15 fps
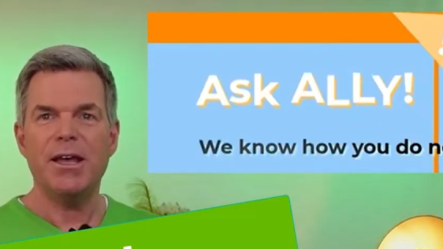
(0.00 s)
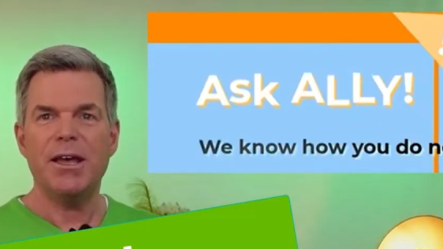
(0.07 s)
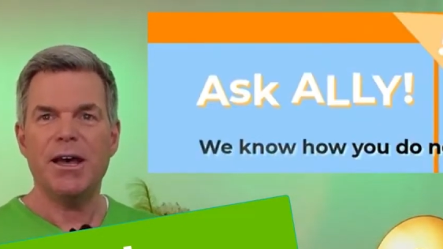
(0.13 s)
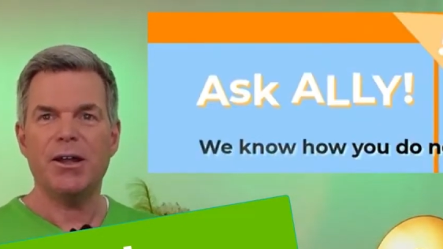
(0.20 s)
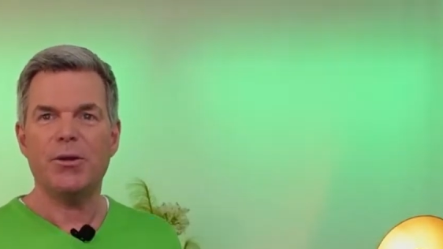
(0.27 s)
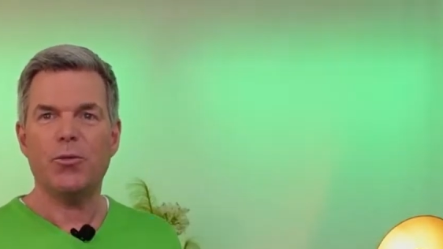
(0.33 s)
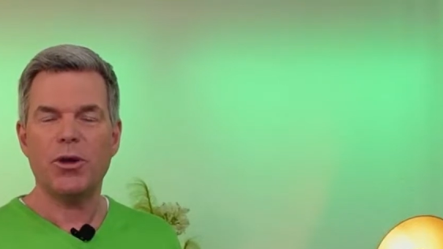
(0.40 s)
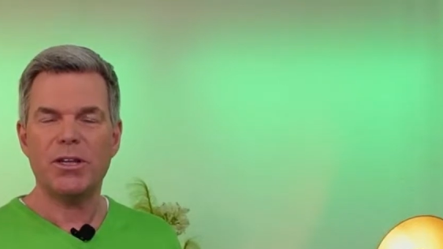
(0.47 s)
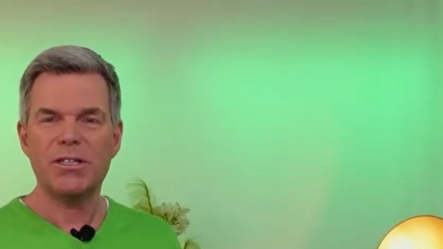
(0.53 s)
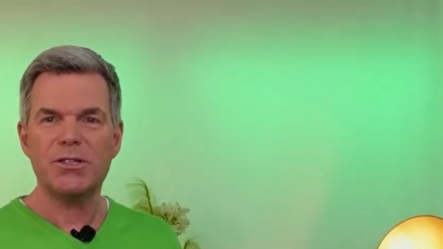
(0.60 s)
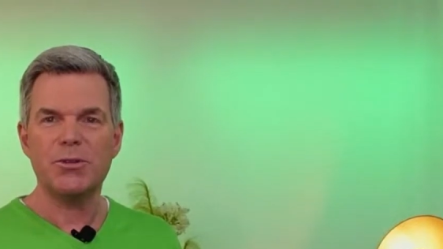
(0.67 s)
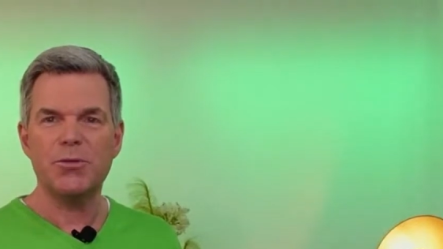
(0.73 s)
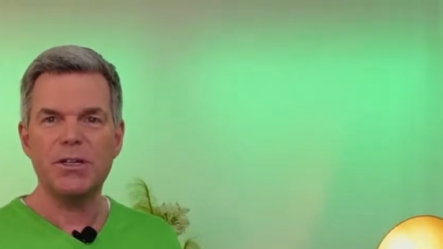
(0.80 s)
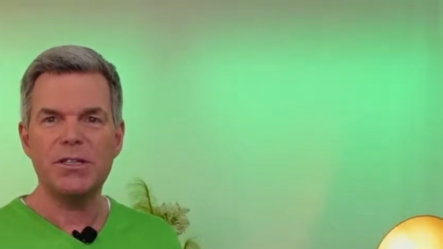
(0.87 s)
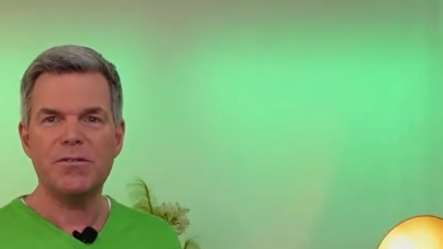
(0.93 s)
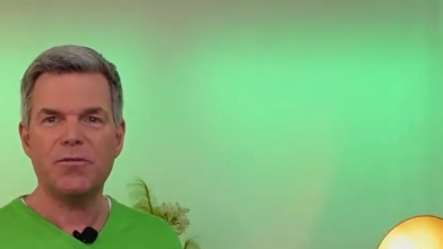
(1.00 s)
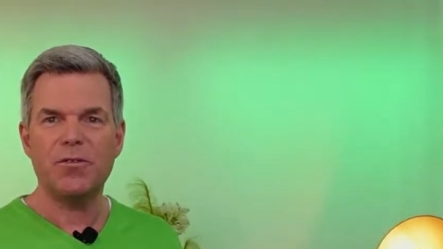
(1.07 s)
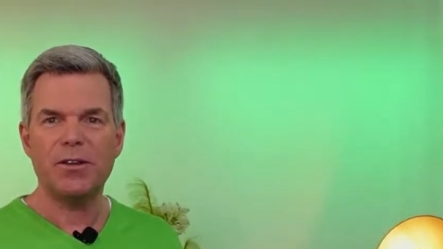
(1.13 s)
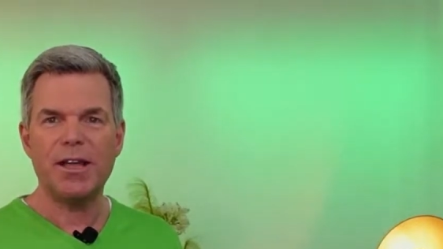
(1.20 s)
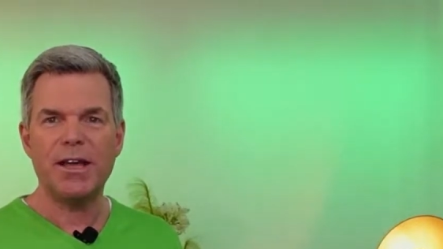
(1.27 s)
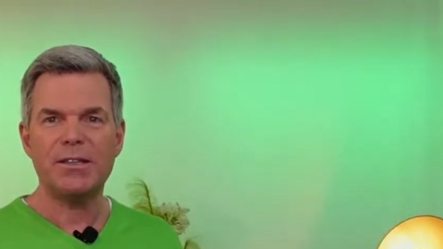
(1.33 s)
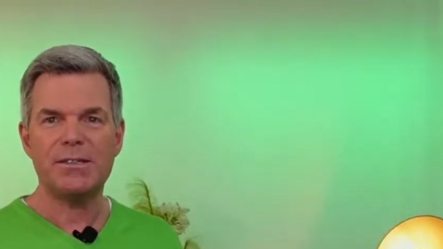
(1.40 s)
And what is the reason
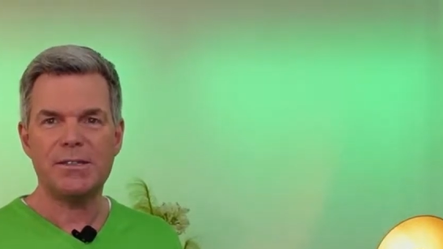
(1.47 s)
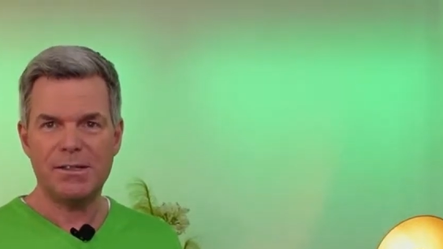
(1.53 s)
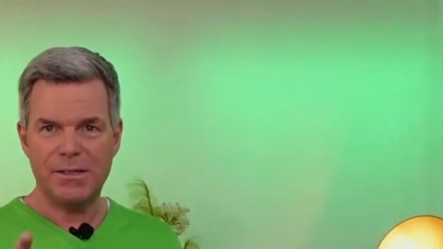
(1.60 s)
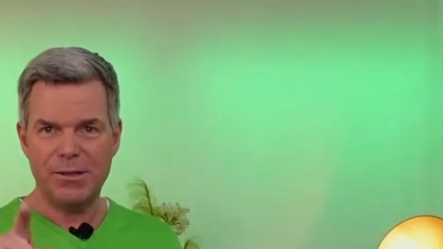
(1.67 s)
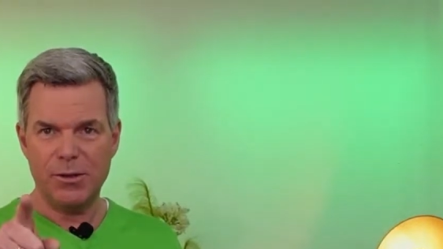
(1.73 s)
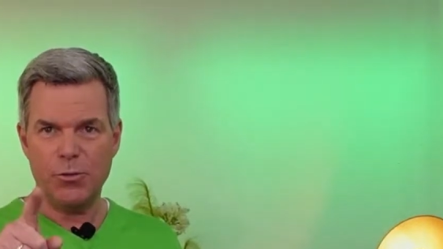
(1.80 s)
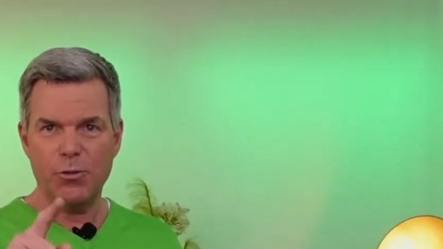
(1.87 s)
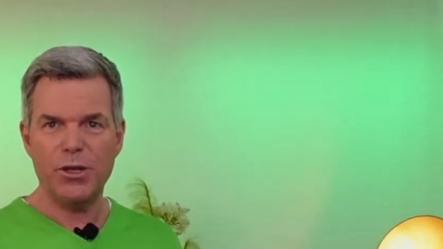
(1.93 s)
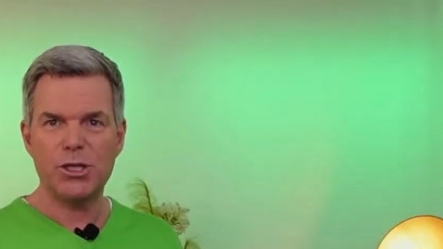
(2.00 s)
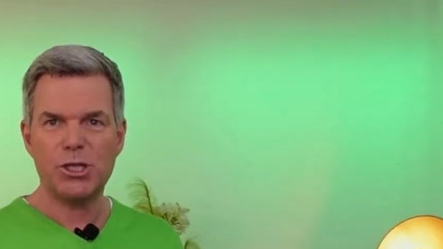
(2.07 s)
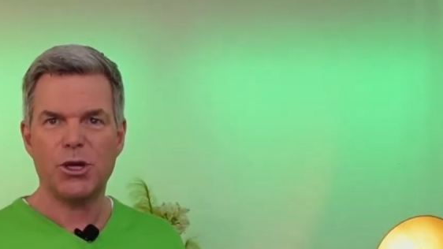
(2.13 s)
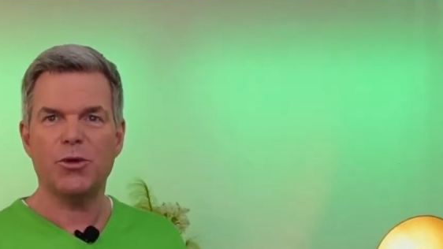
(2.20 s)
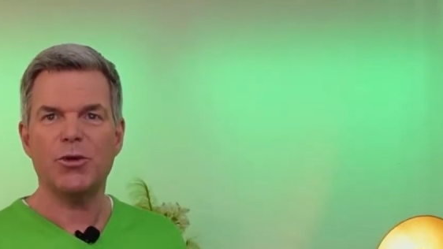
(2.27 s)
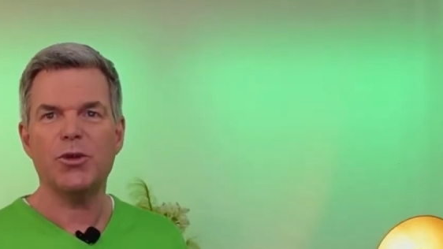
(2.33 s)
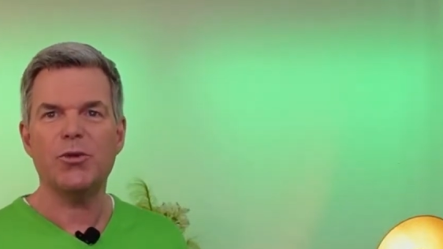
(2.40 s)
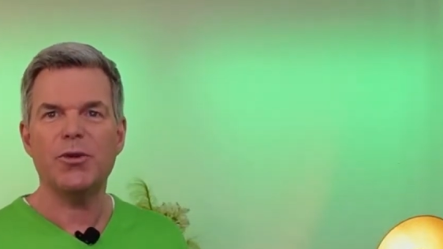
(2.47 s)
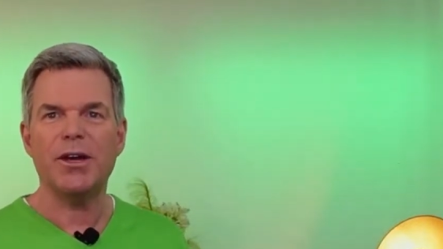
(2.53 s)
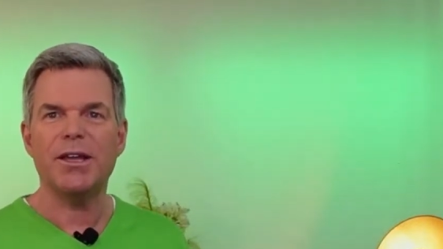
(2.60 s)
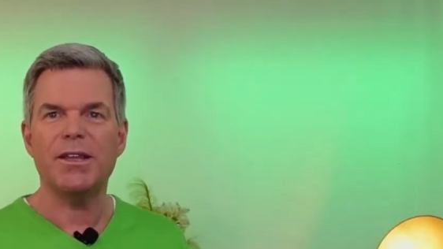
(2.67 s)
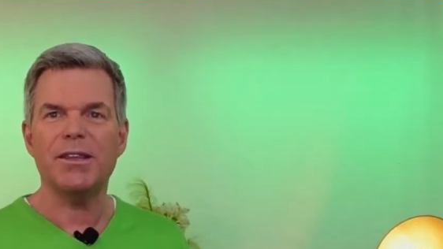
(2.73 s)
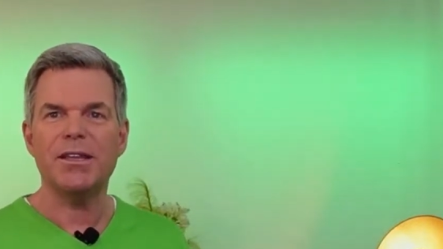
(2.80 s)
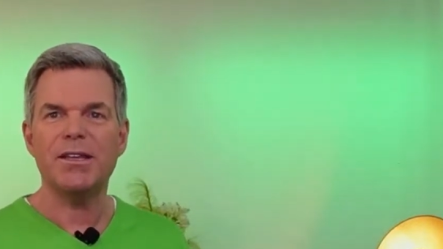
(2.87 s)
for that? We show you
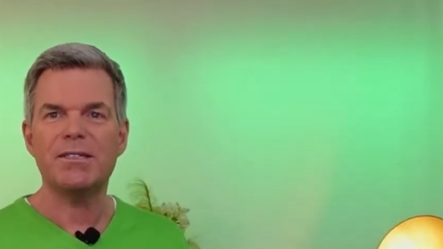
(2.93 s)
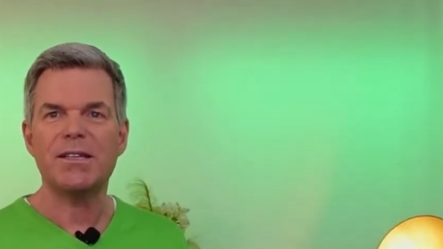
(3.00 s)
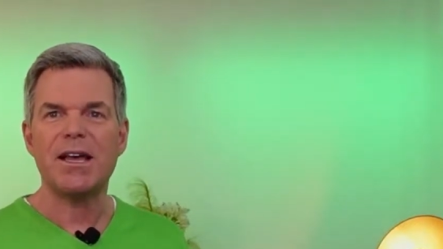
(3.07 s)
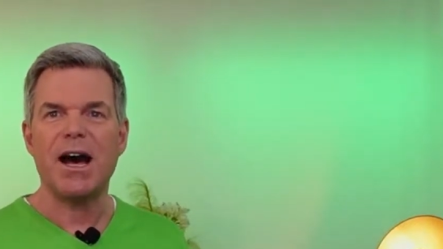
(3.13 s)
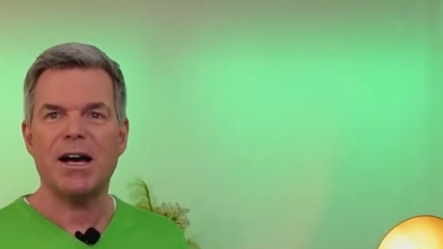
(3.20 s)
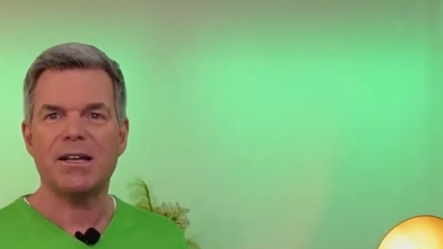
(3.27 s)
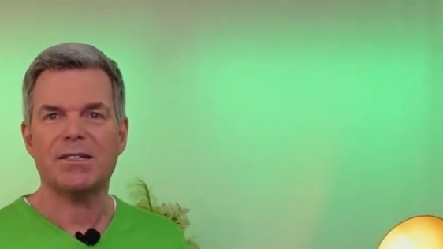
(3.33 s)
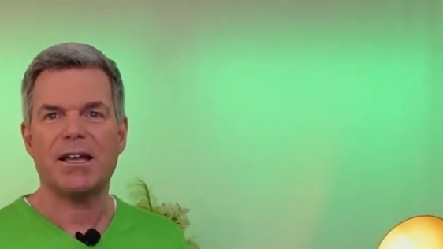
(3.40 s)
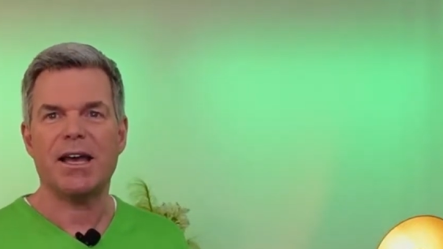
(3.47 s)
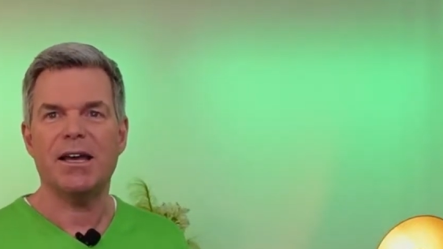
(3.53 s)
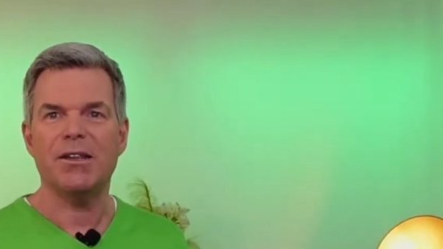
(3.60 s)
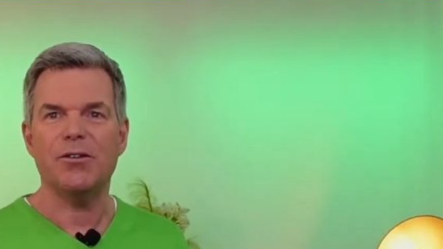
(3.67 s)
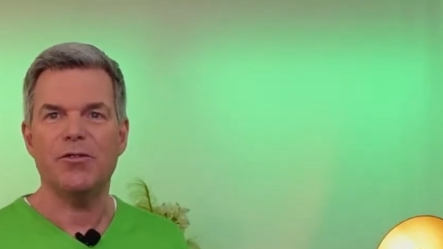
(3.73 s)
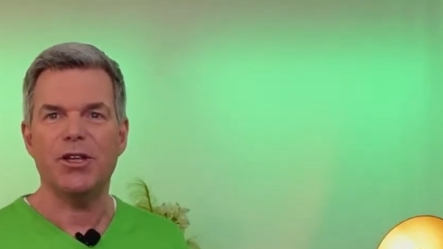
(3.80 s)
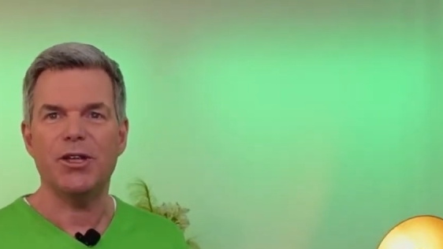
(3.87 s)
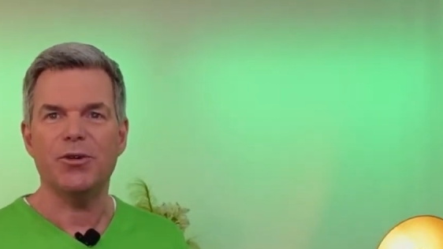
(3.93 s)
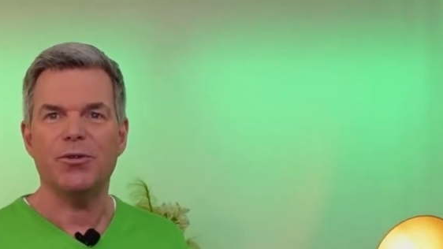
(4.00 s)
in this Ask Ellie video.